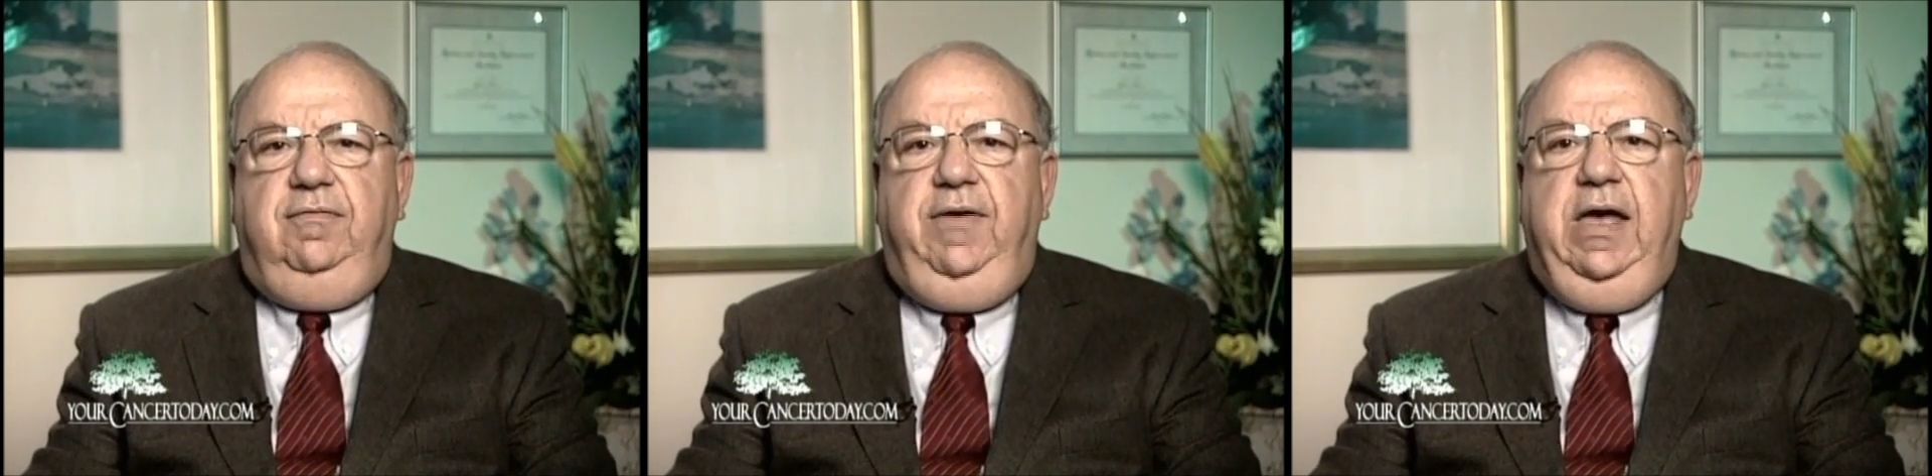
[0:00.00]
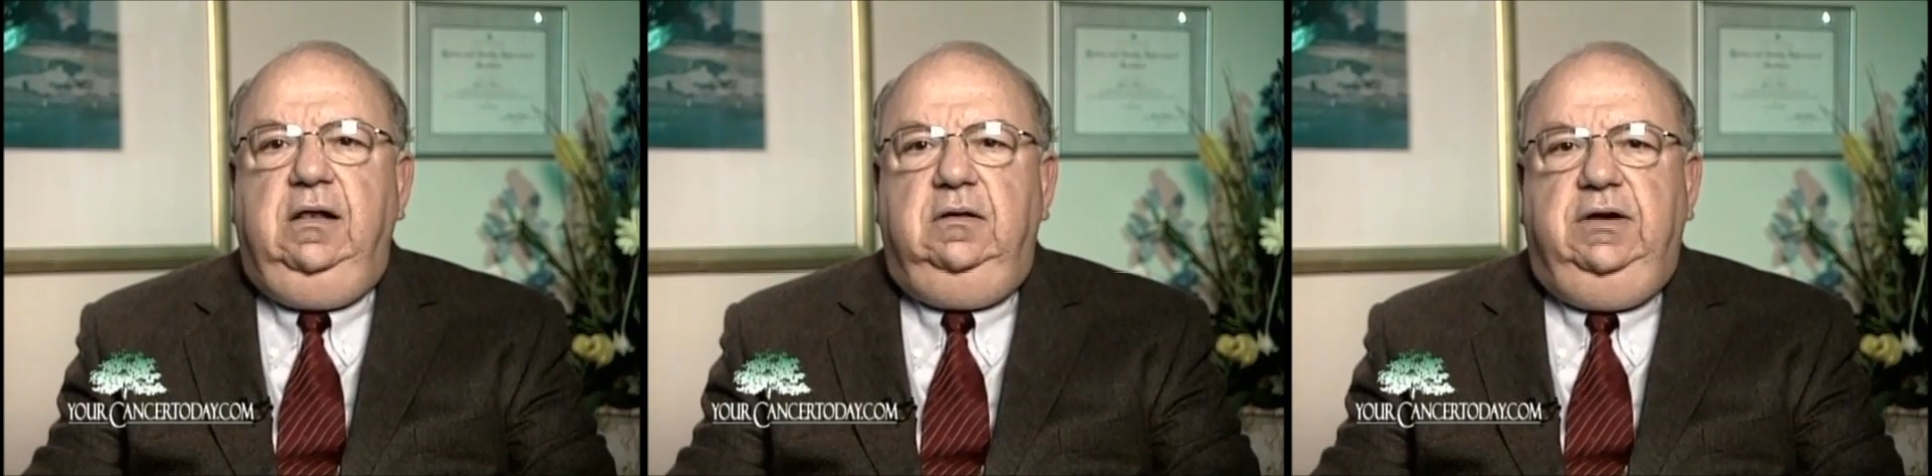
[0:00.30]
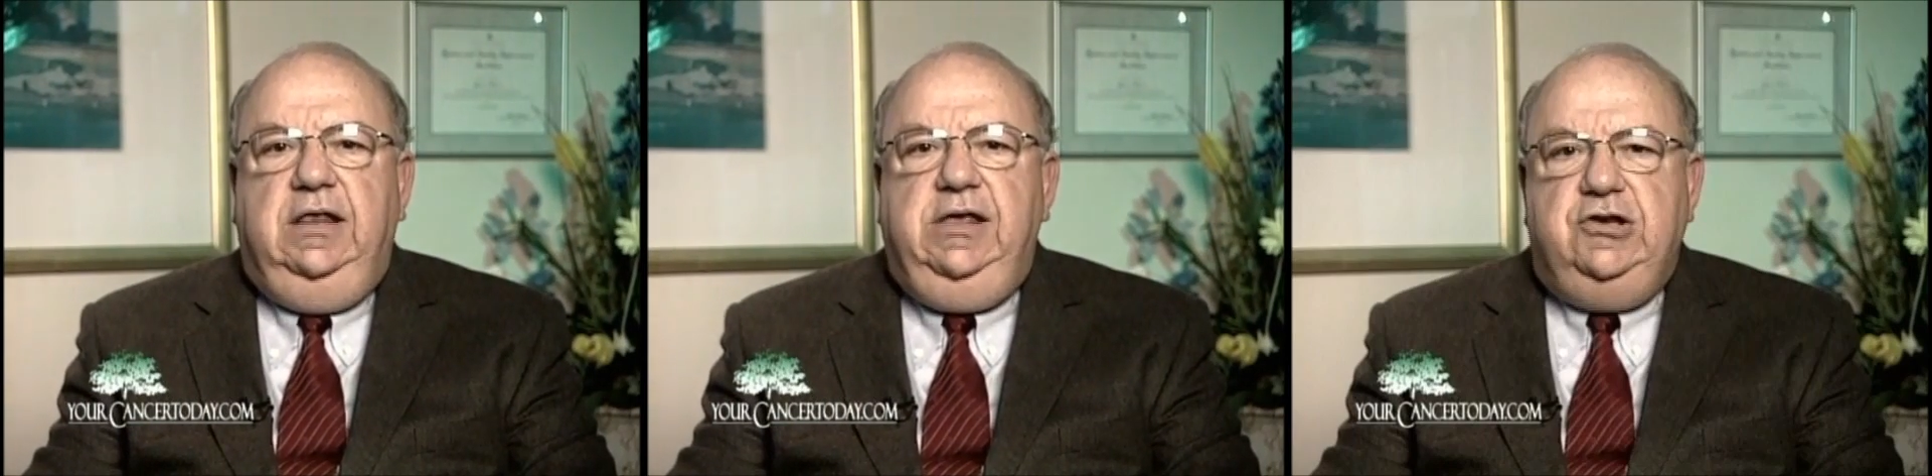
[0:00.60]
failed
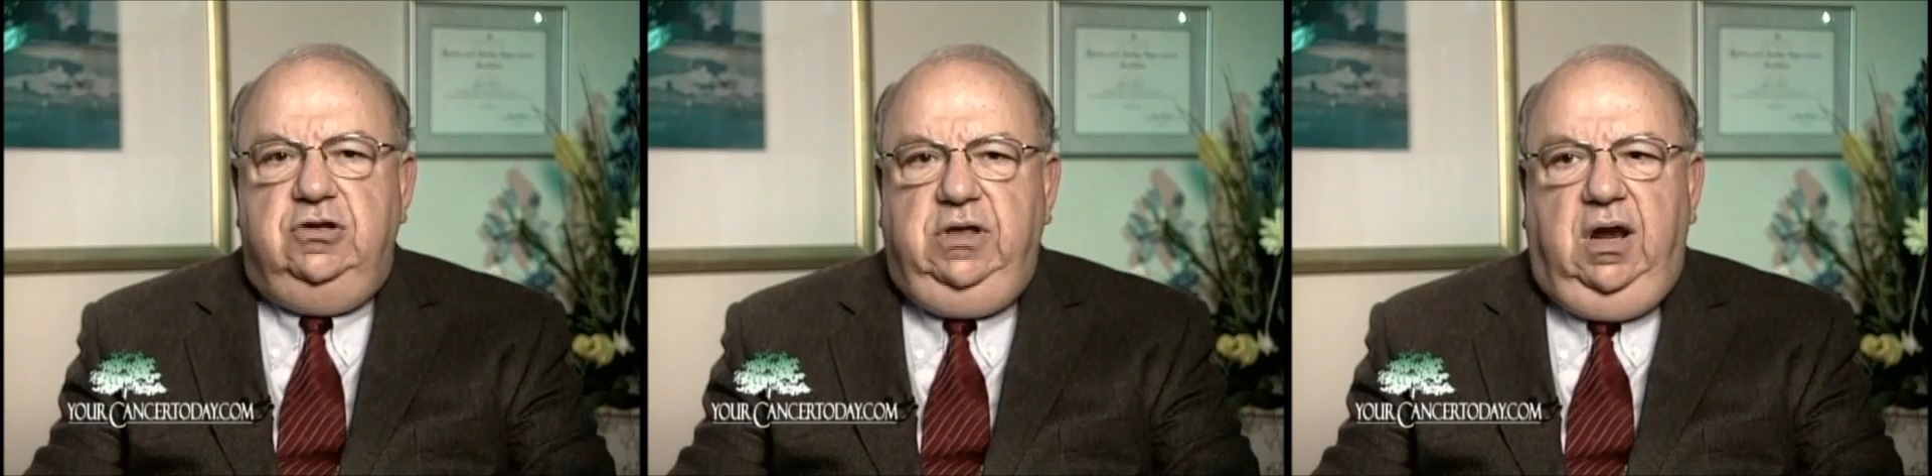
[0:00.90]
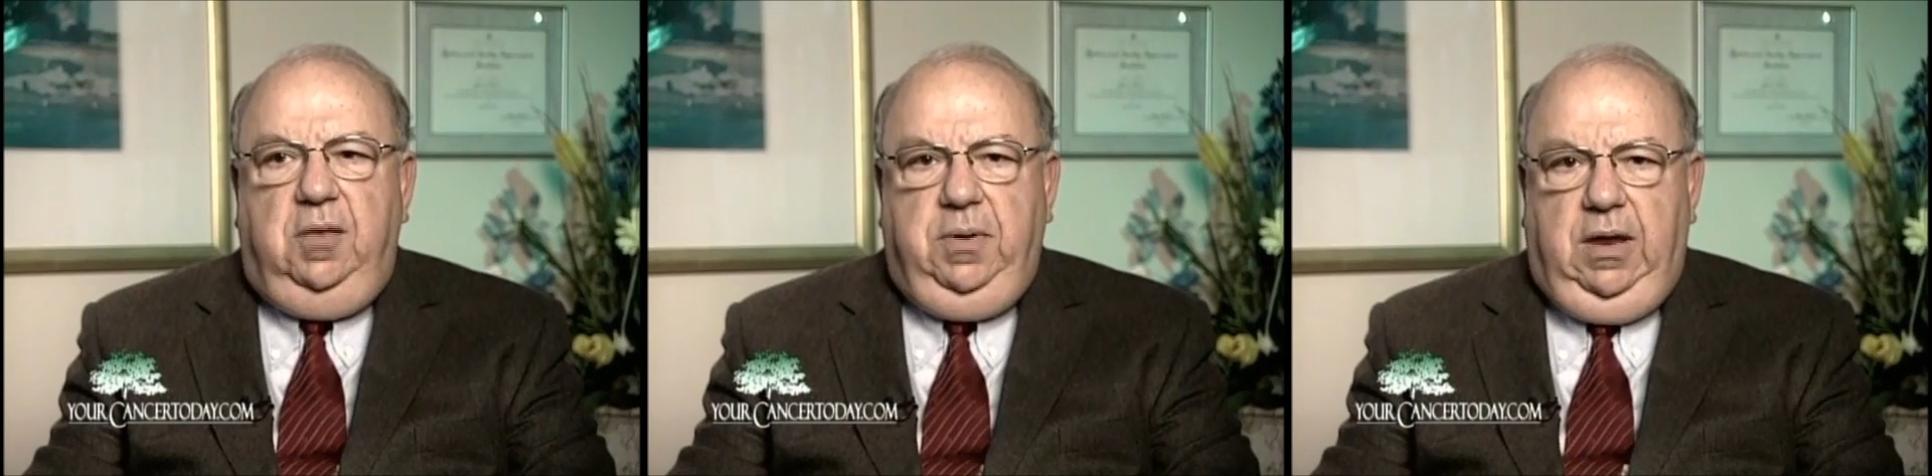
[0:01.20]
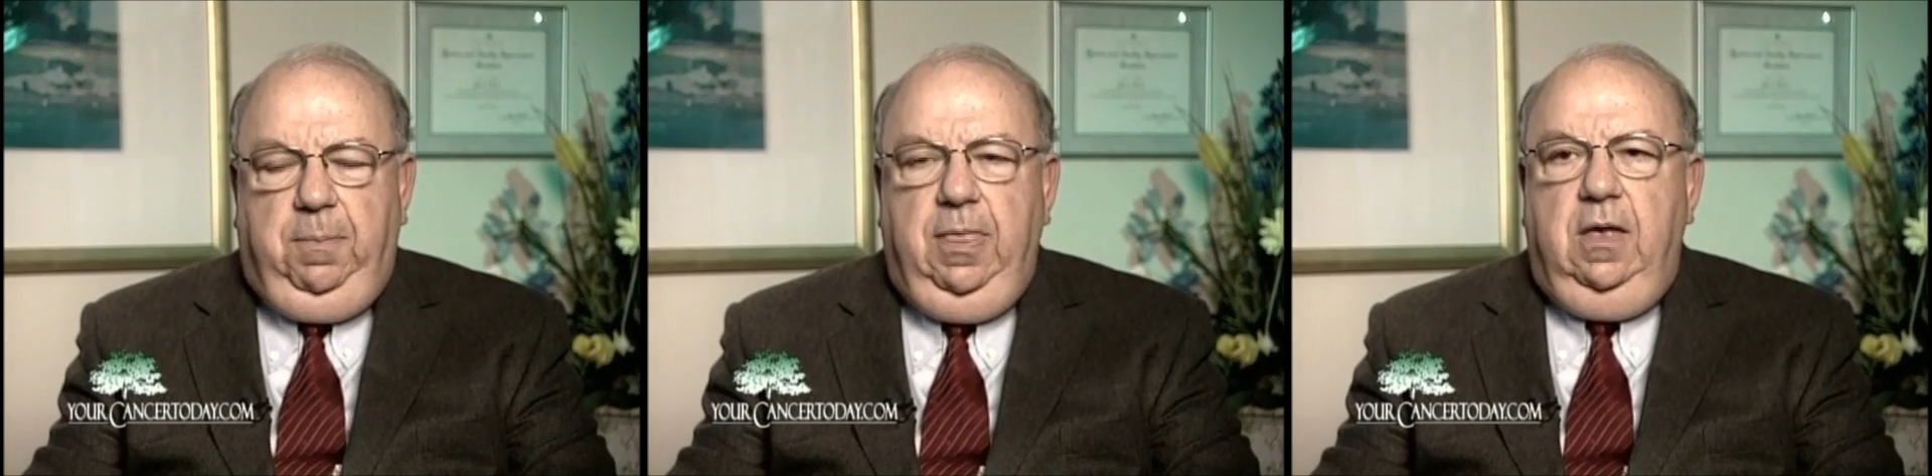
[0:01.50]
radiation therapy,